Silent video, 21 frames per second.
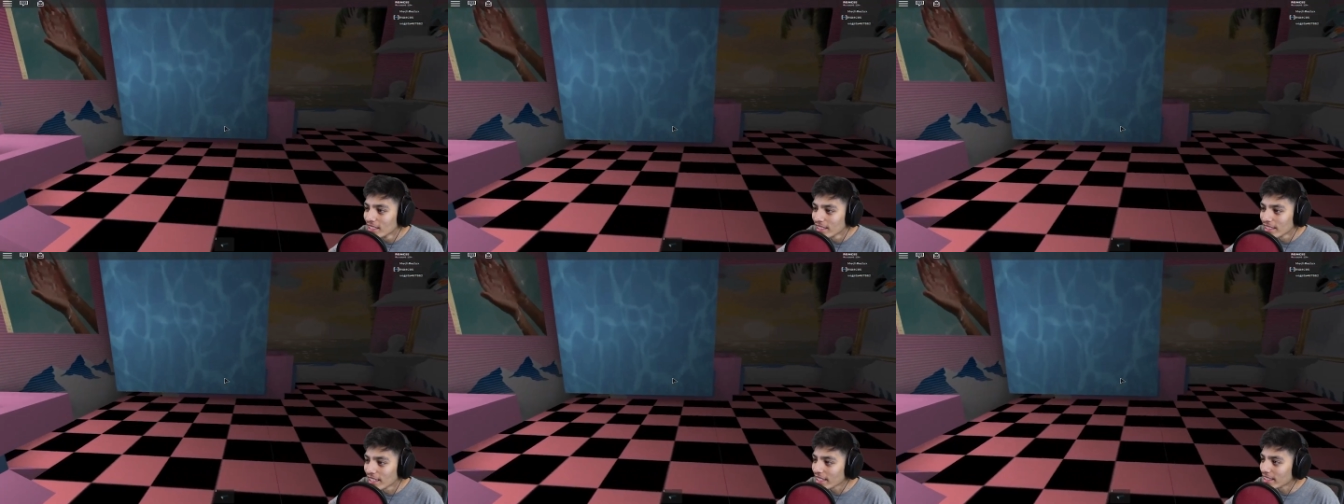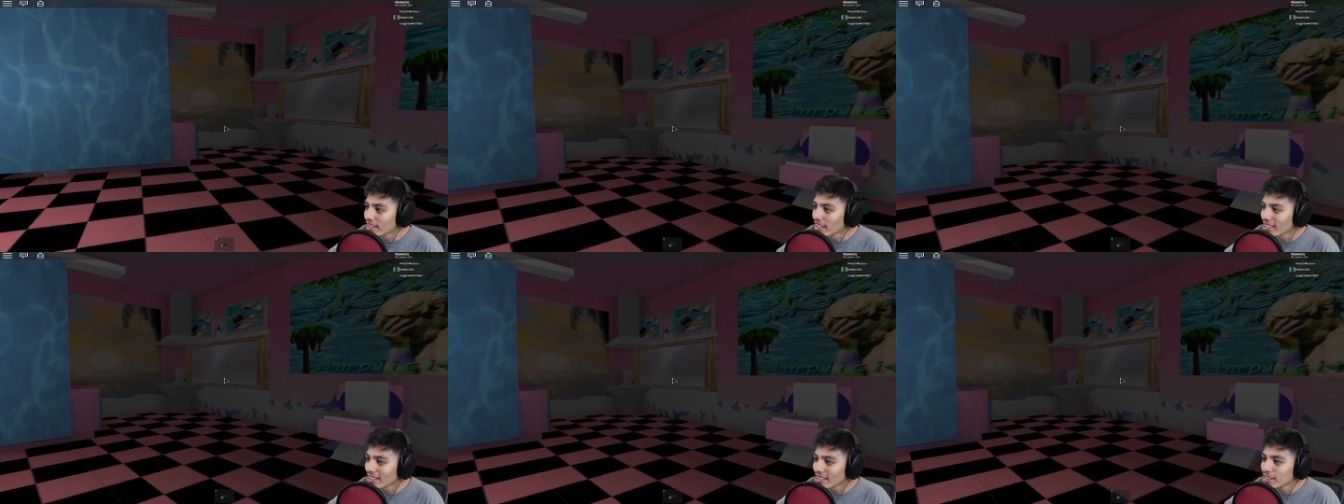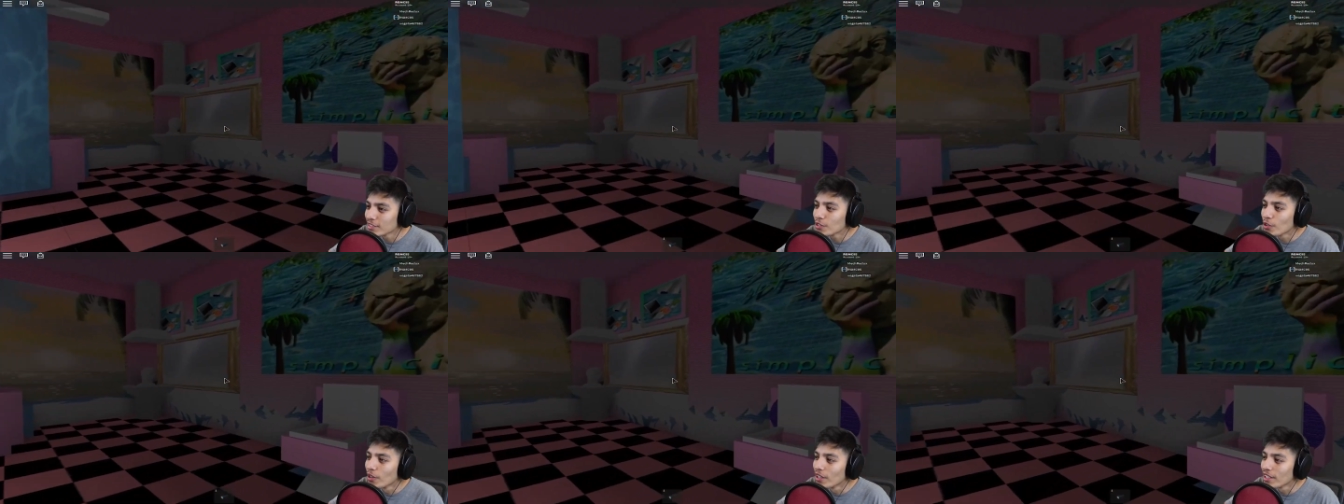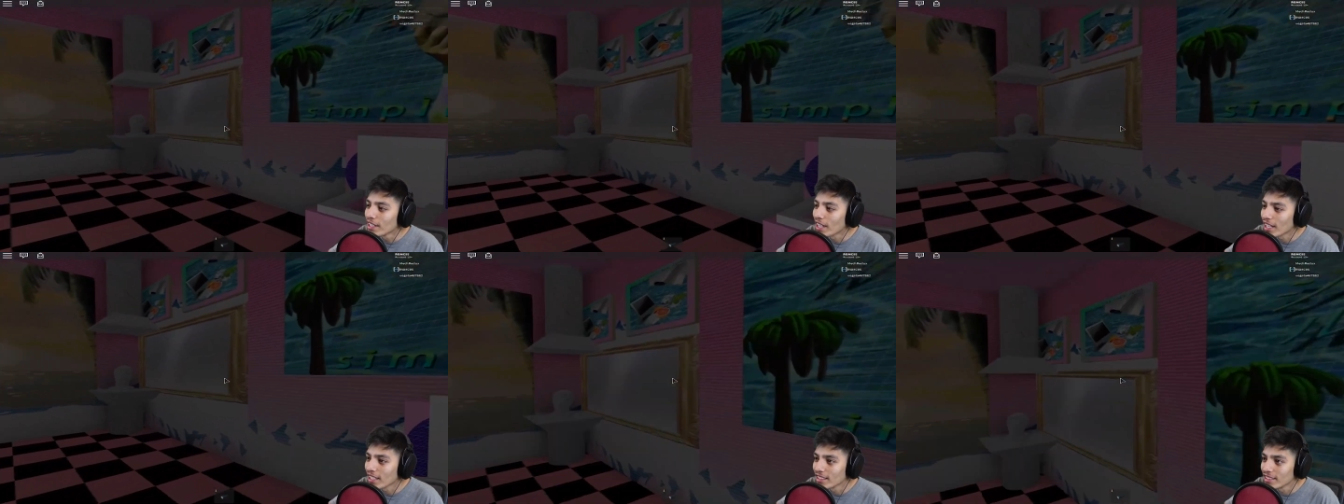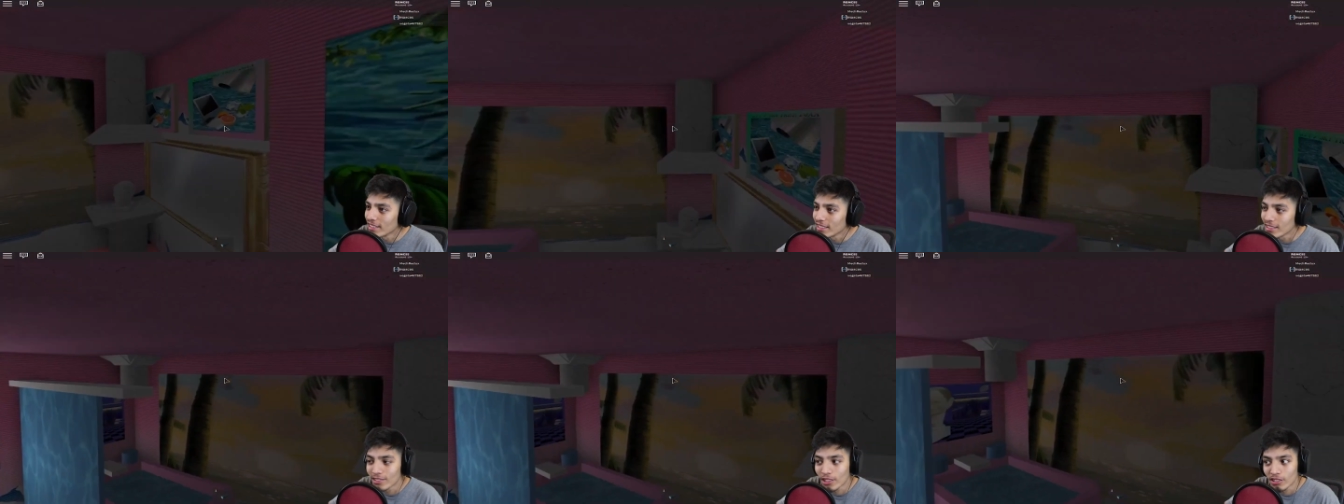Like nothing's going on
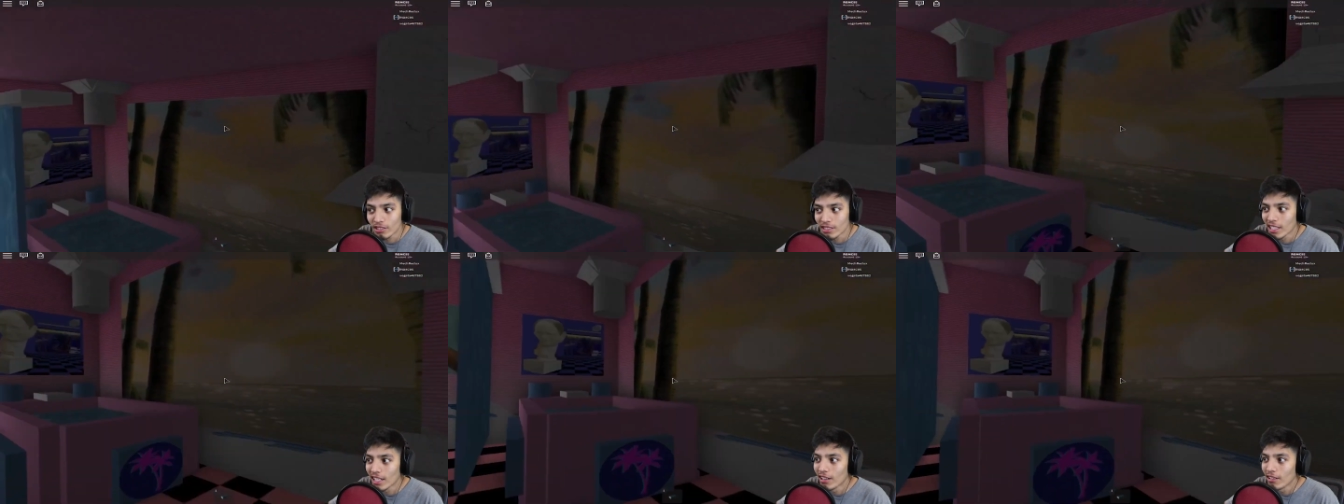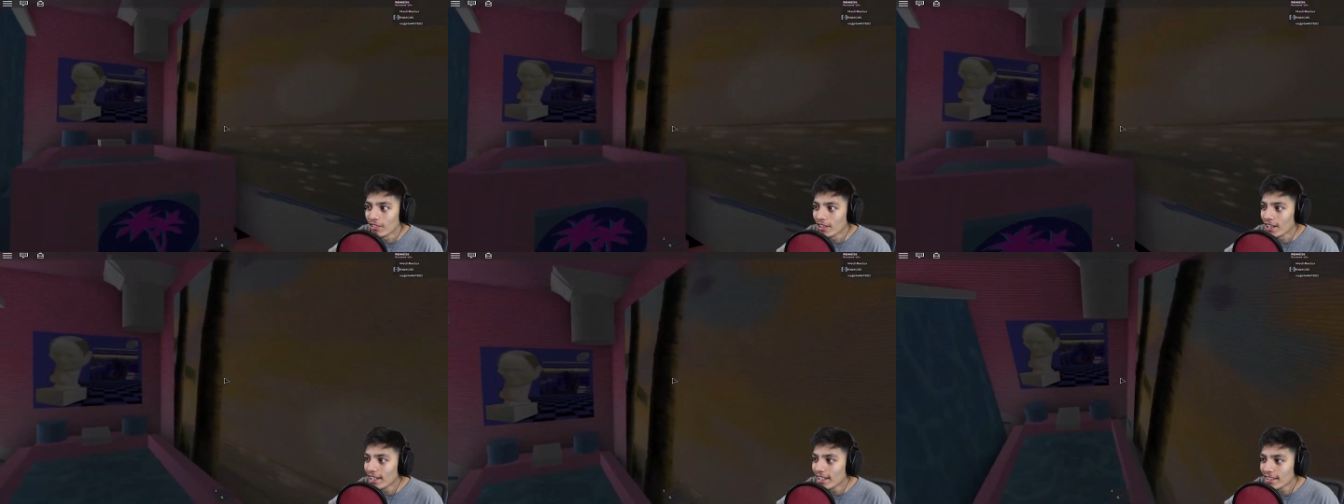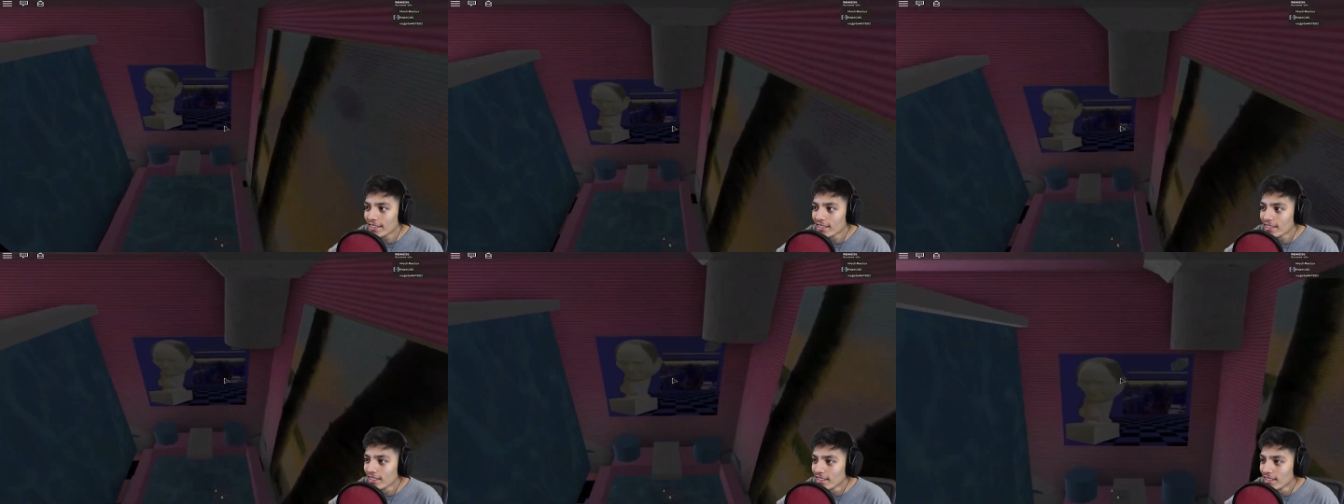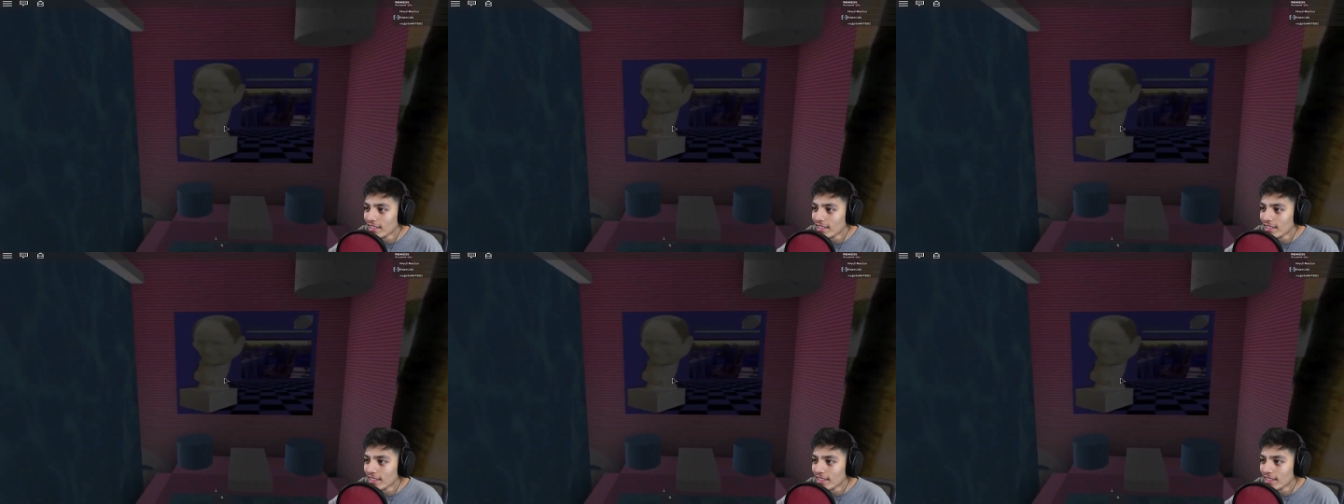in this hotel, right?